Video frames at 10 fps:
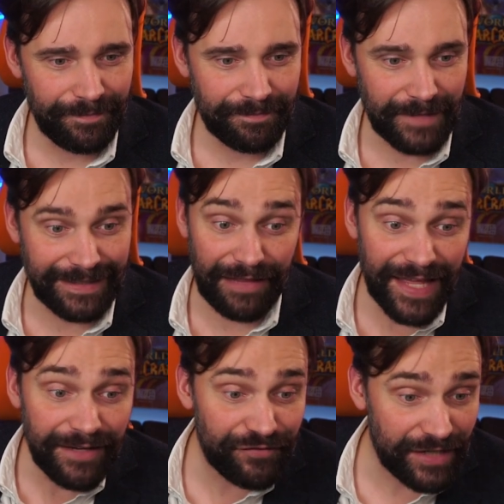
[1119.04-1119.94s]
And now,
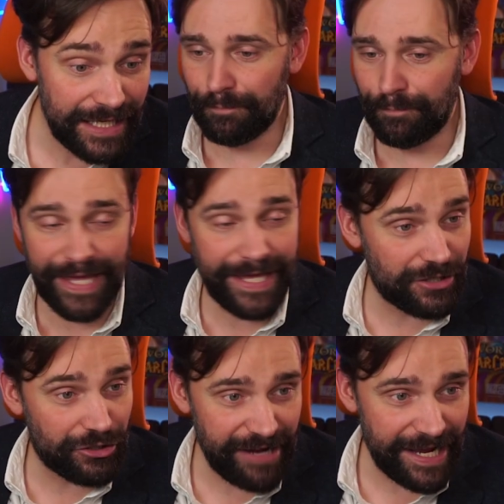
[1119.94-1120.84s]
thankfully, big
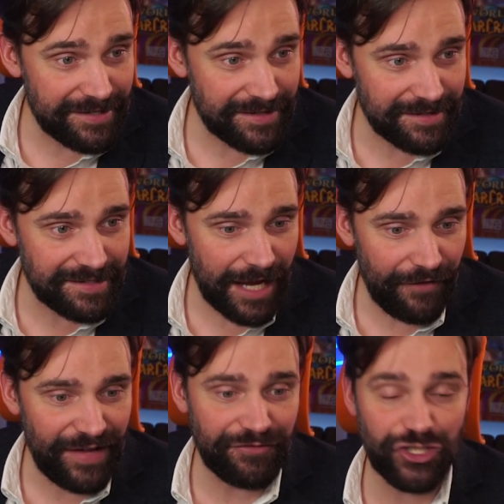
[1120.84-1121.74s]
creators and
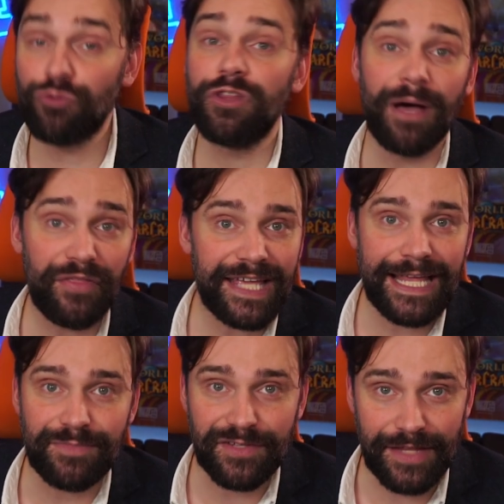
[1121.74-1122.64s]
stuff have shown them other
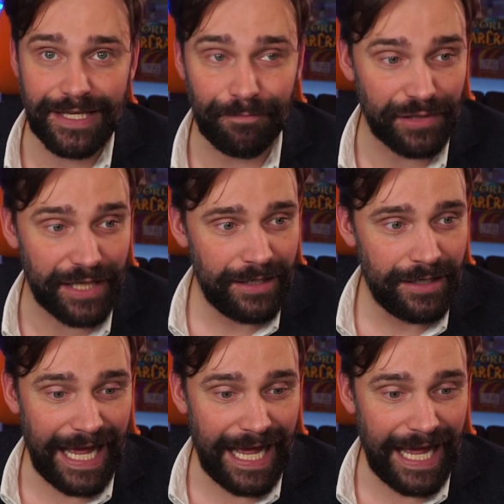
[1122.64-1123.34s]
games that they can play